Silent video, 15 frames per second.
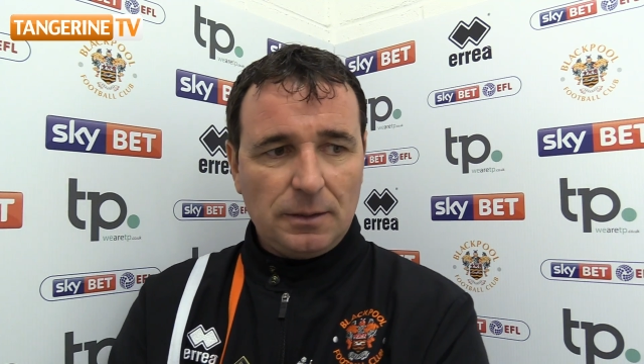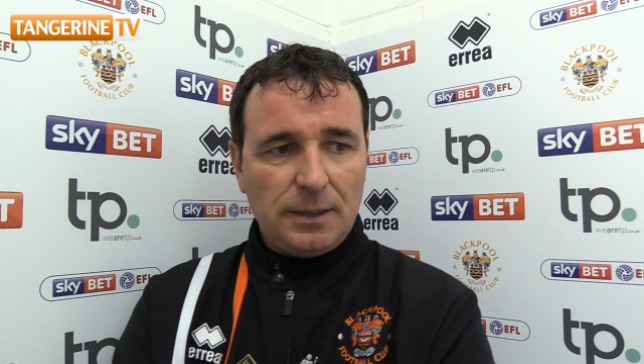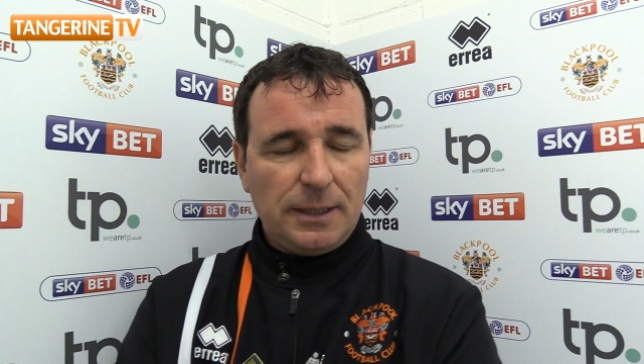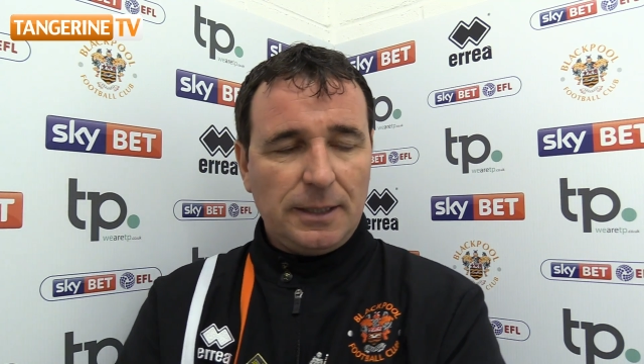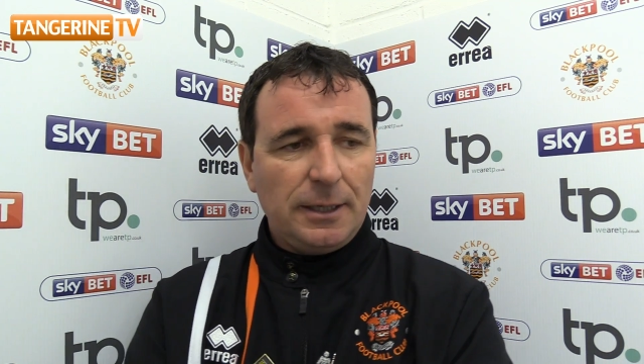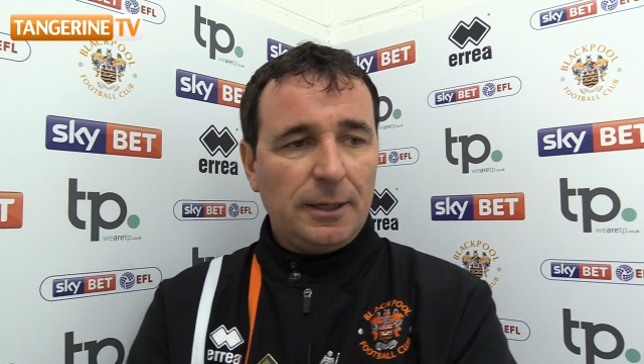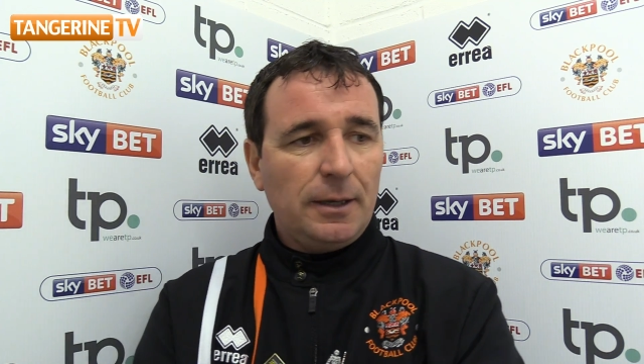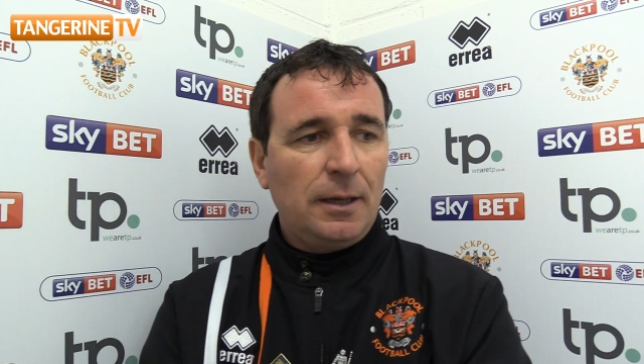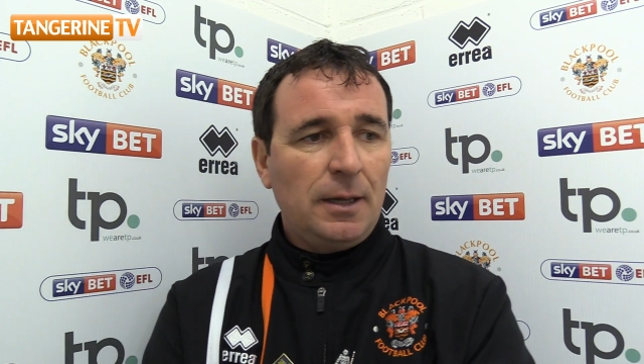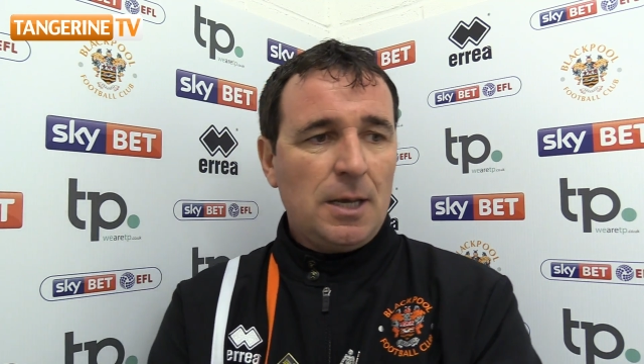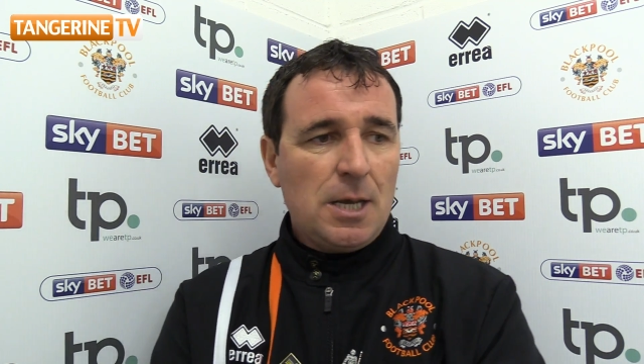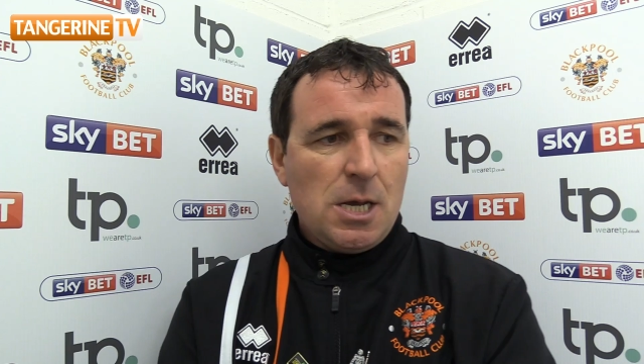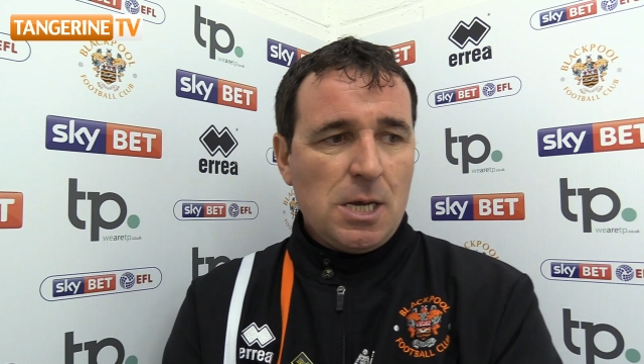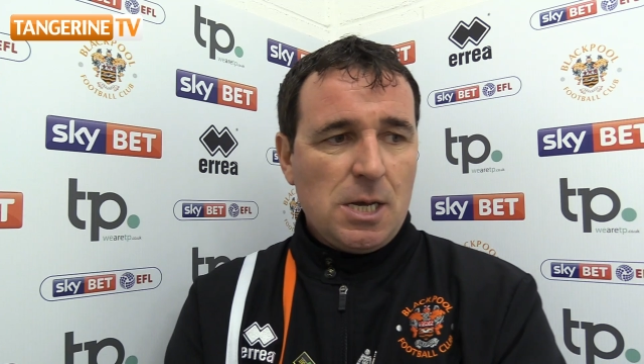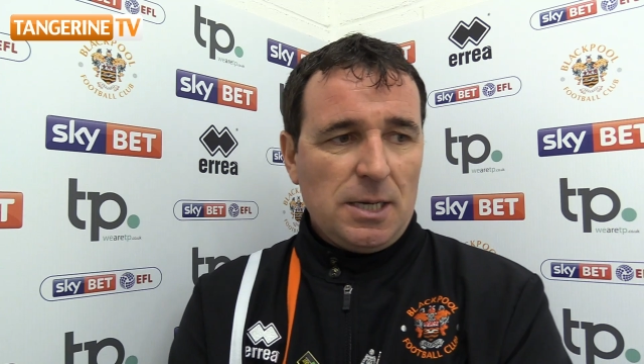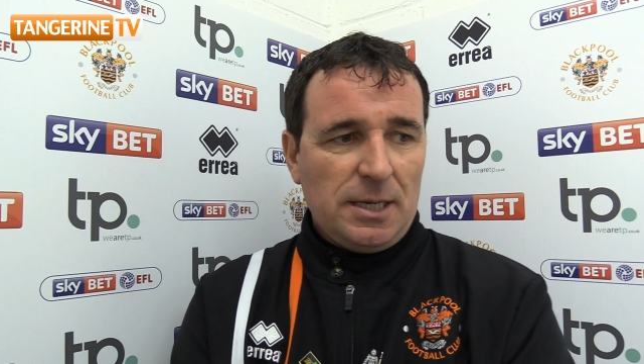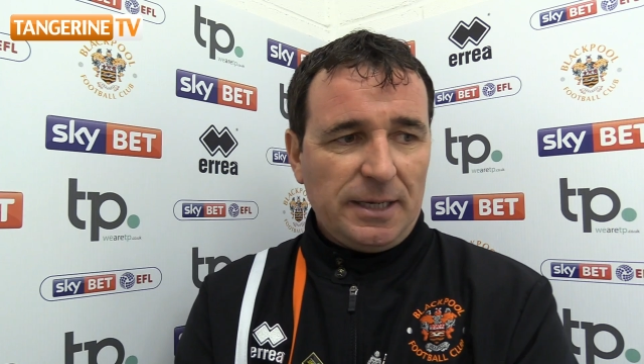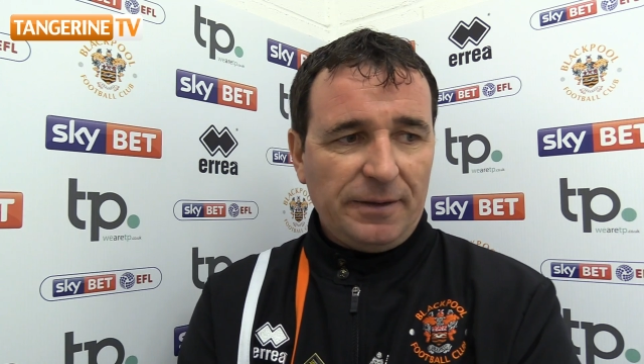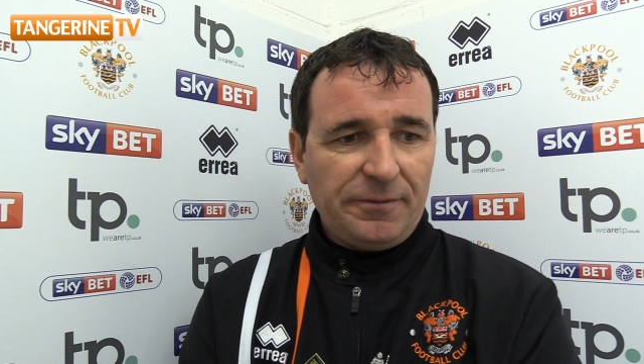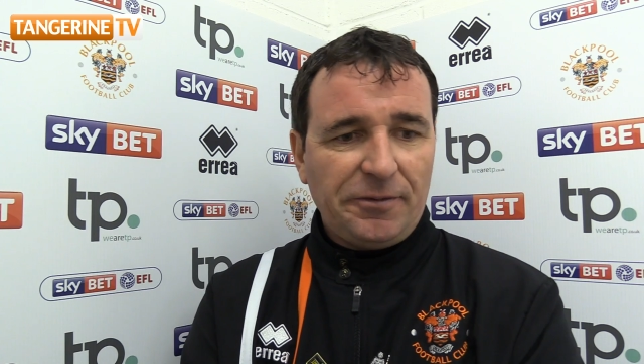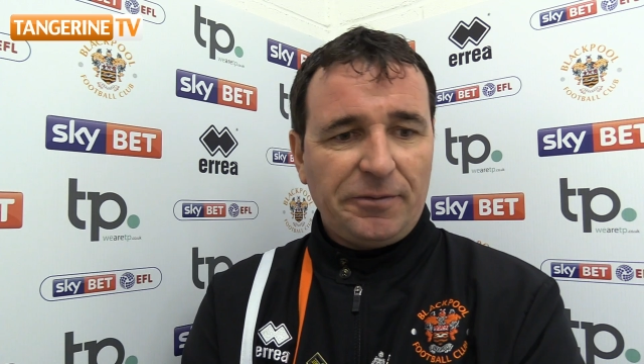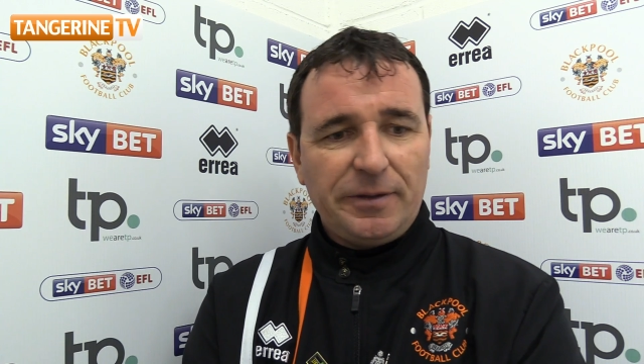And
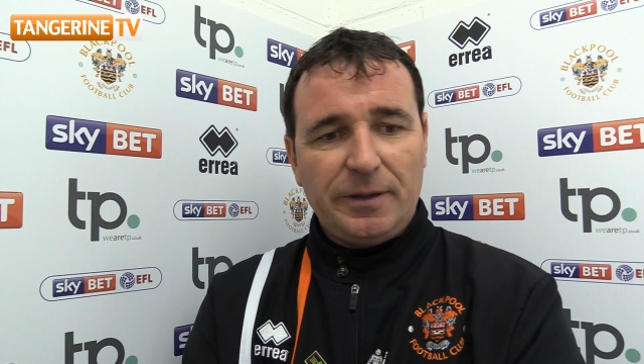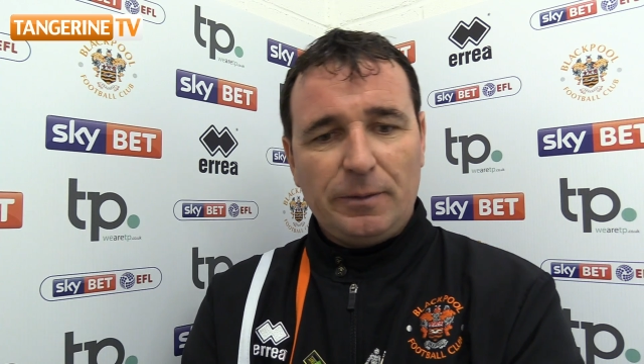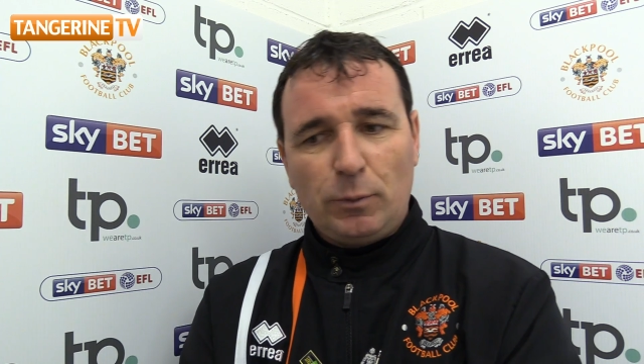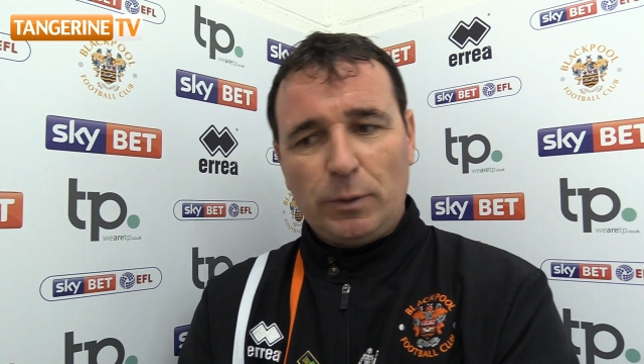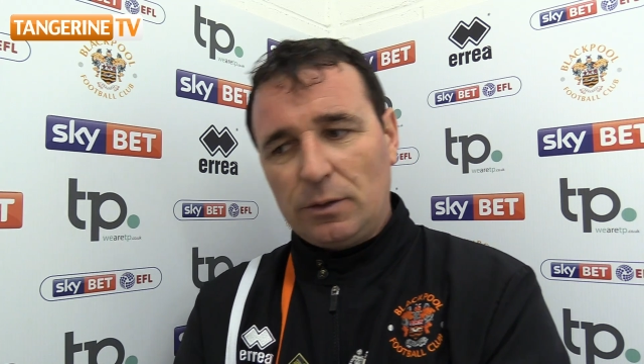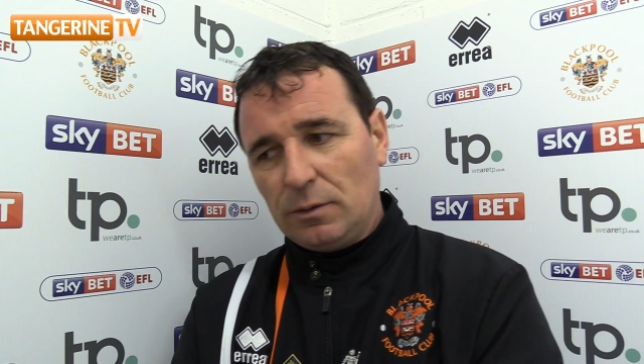everything that we'd